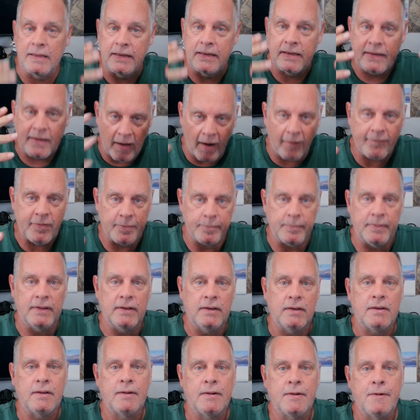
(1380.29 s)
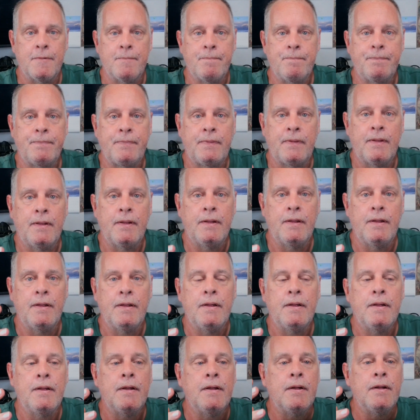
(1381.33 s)
government
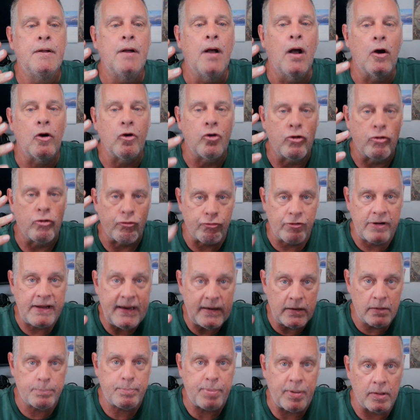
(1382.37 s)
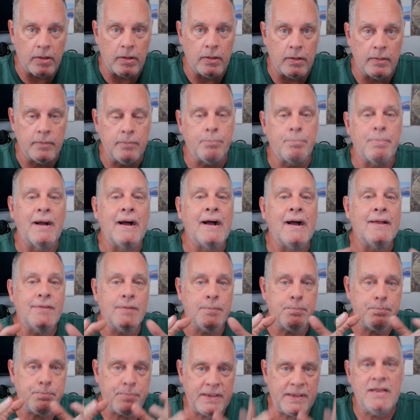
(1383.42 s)
agreed upon by the
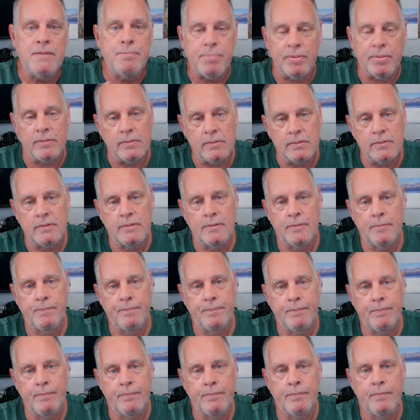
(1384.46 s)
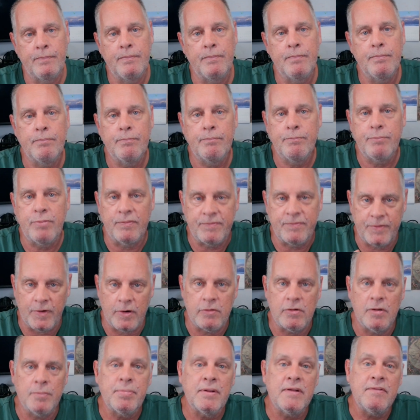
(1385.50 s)
people,
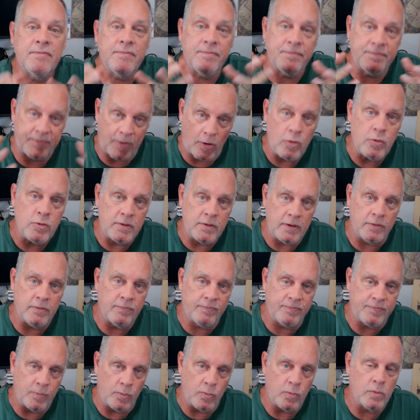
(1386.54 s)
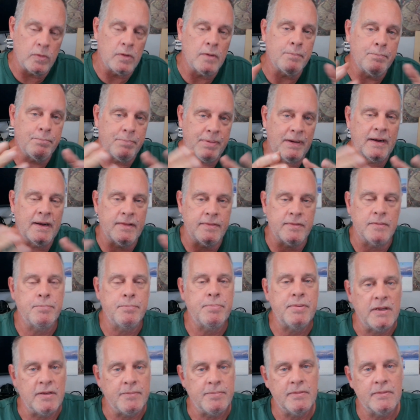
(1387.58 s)
preferably voted for by the
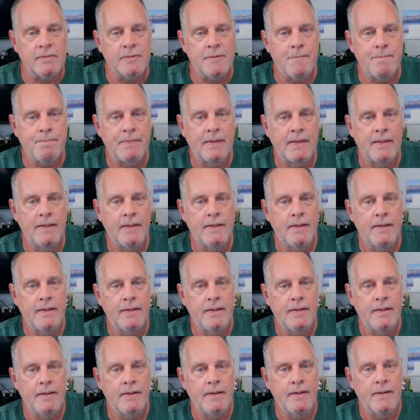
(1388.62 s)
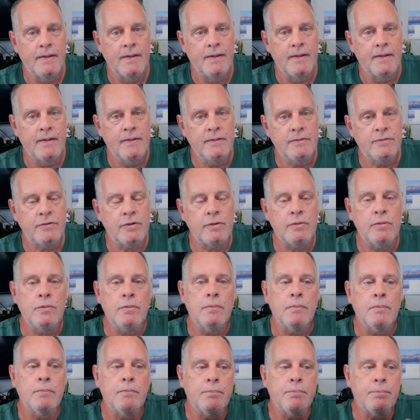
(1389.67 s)
people, to
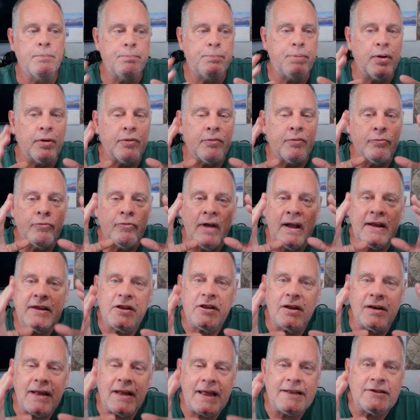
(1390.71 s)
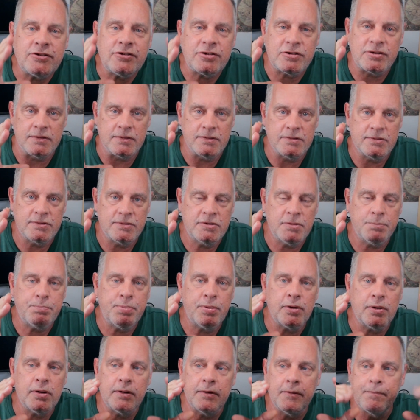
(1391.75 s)
put regulations, to
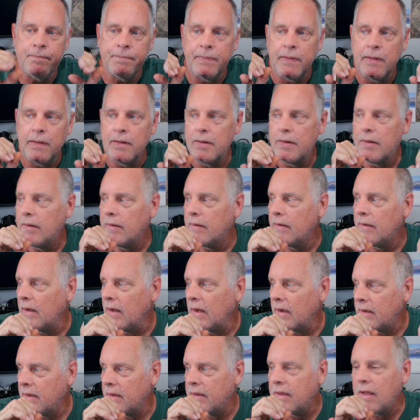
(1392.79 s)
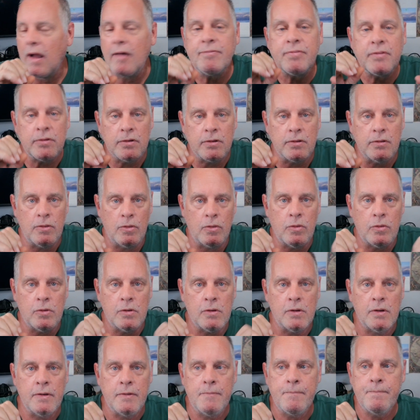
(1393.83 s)
put a governor
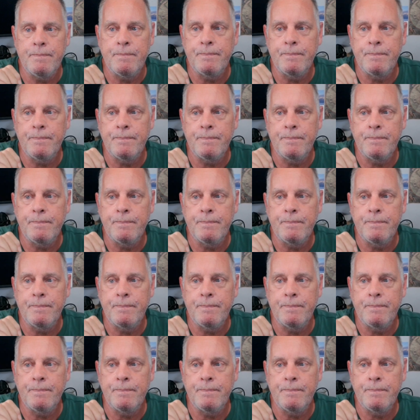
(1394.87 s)
on